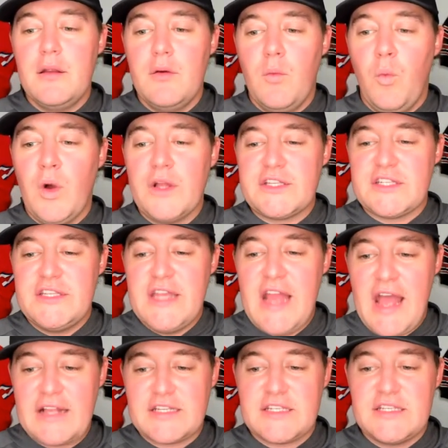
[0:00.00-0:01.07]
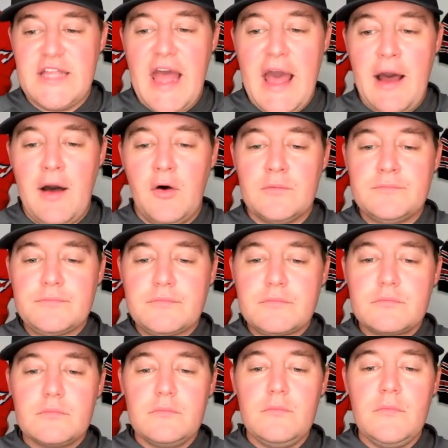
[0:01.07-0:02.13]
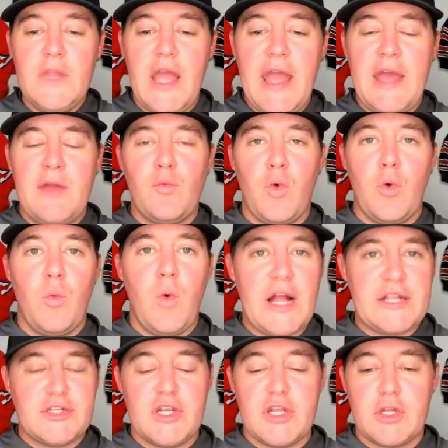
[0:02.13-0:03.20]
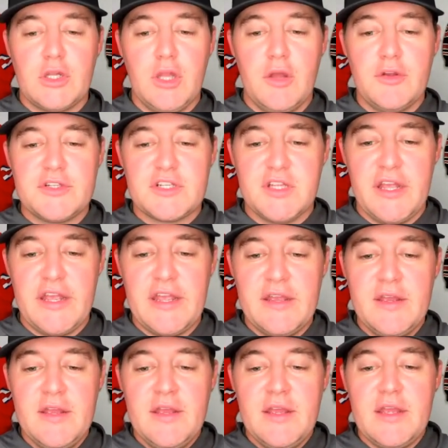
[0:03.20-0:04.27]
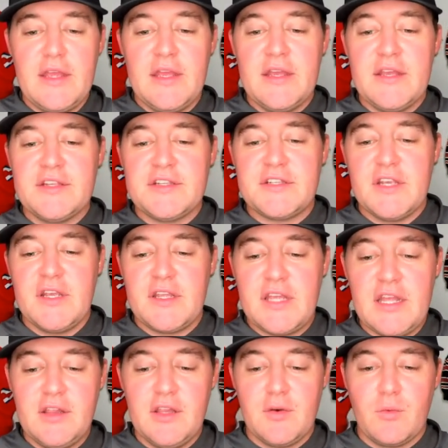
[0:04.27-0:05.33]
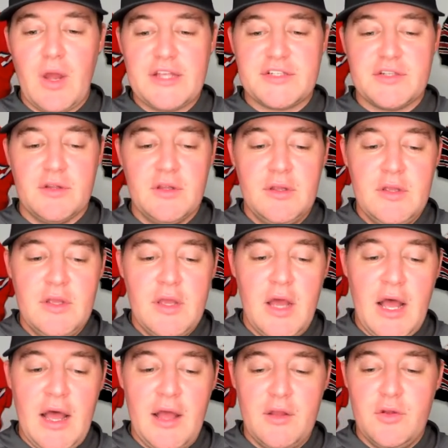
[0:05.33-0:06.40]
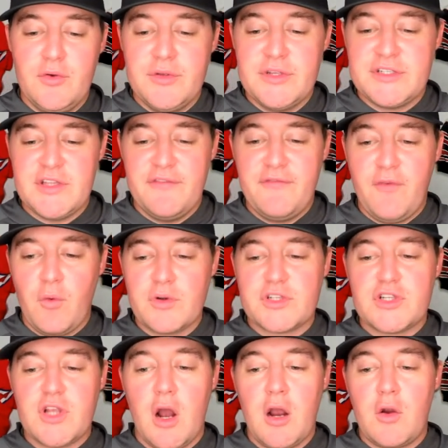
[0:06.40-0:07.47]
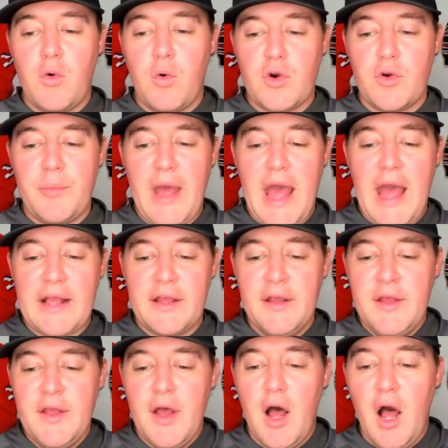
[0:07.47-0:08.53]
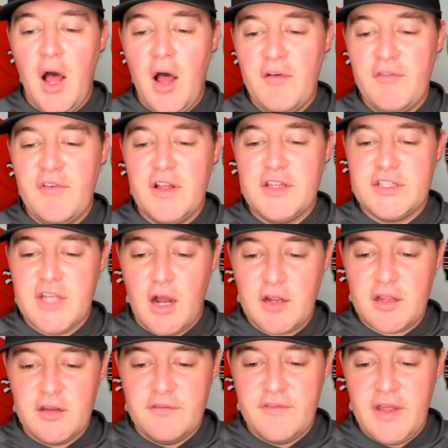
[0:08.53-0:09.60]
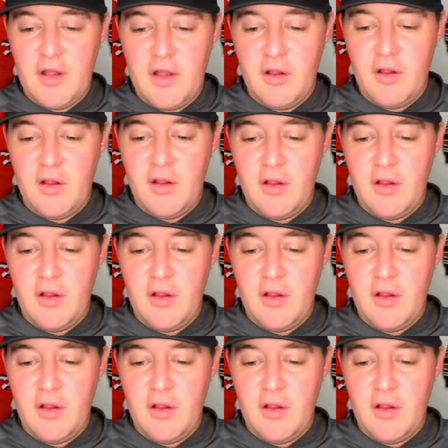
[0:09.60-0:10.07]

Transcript: what's next now, and we're watching closely, is Keelan Russell, who is the four-star quarterback of Duncanville.